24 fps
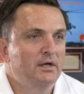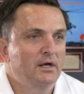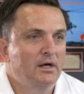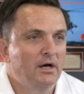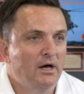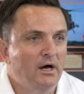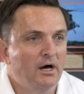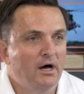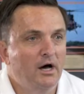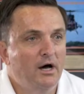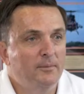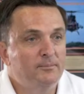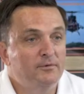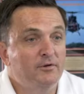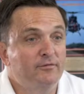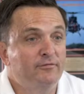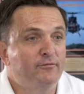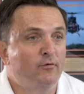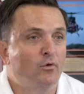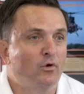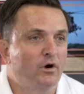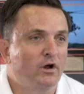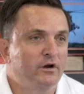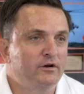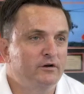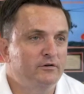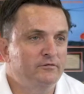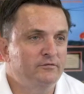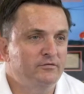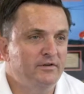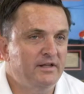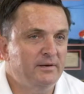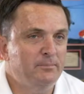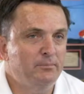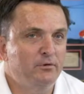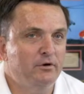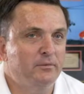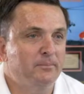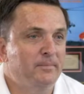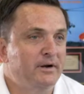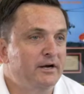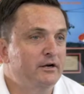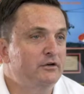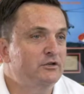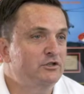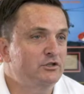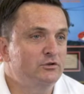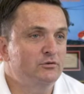up to 400 feet, put a
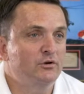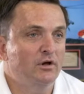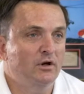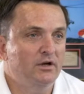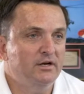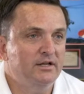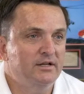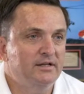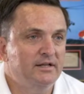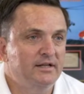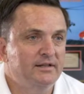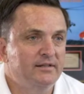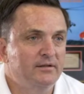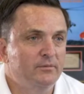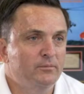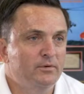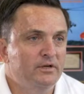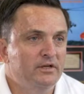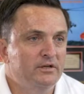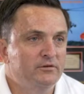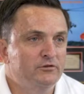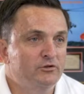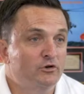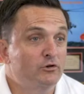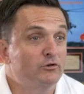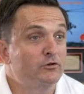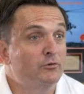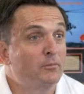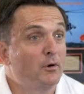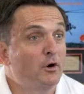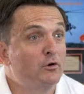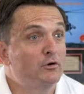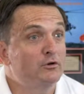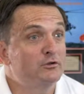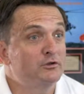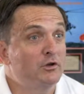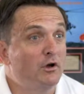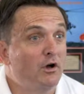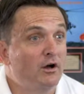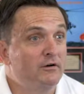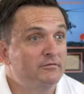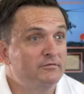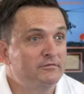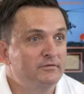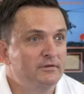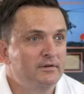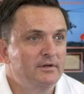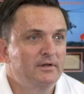parachute on it, and then we turned the motors
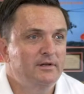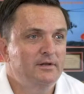off.